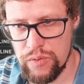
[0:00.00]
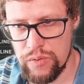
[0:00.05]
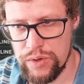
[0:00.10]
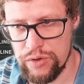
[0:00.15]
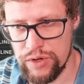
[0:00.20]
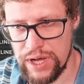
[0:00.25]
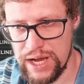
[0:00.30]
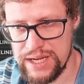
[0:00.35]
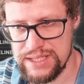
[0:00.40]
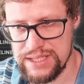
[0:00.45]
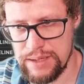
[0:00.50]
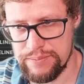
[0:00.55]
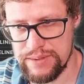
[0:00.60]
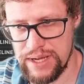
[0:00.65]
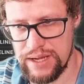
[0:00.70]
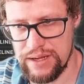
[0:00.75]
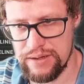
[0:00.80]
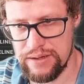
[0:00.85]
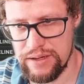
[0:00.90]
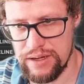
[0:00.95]
We're going to accept
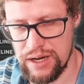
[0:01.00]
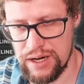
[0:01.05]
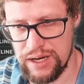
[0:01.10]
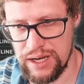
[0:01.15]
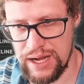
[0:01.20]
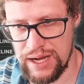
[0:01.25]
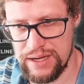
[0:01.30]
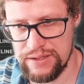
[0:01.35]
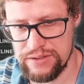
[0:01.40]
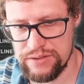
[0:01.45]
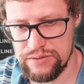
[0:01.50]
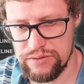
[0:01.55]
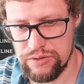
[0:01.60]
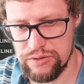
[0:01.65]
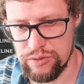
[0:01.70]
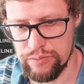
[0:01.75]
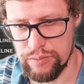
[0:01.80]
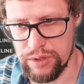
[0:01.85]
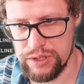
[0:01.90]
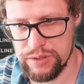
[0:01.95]
a client
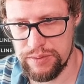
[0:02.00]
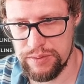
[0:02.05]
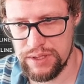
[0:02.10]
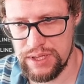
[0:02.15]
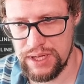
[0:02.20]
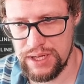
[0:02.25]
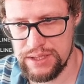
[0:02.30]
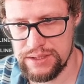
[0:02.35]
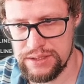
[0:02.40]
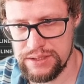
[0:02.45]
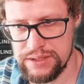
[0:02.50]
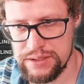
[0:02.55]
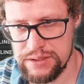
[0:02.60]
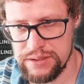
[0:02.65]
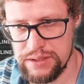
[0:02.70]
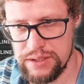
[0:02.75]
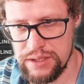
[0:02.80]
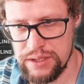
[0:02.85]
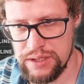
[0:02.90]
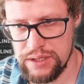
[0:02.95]
or multiple clients.